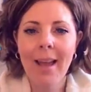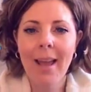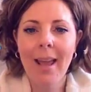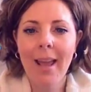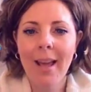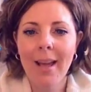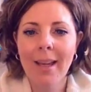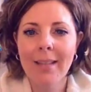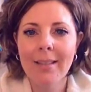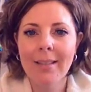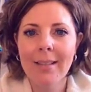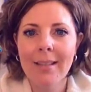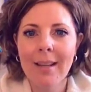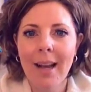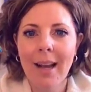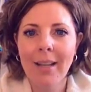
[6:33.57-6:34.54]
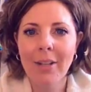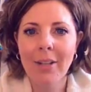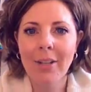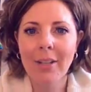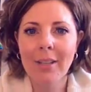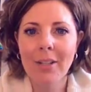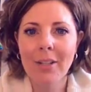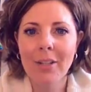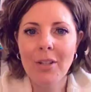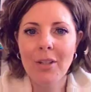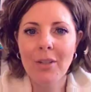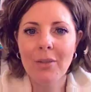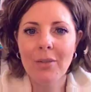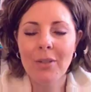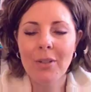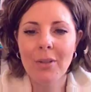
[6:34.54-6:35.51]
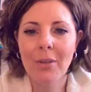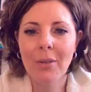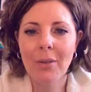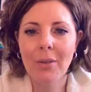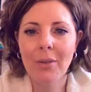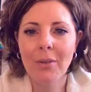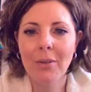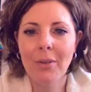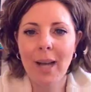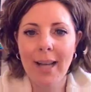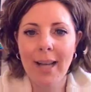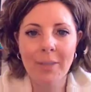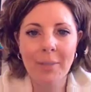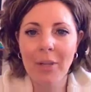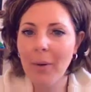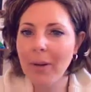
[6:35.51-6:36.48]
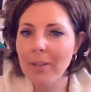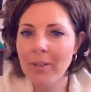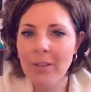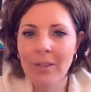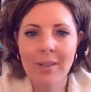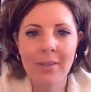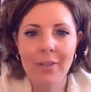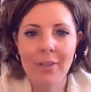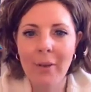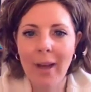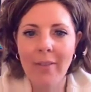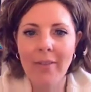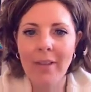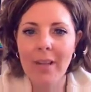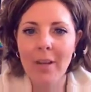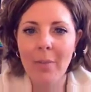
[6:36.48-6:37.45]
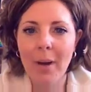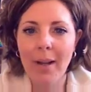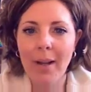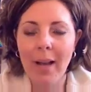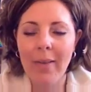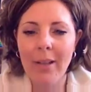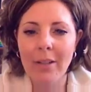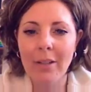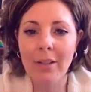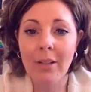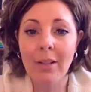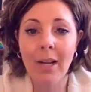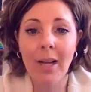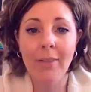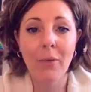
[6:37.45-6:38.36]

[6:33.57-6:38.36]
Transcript: And I encourage you to ask me questions if you have any about how that should look.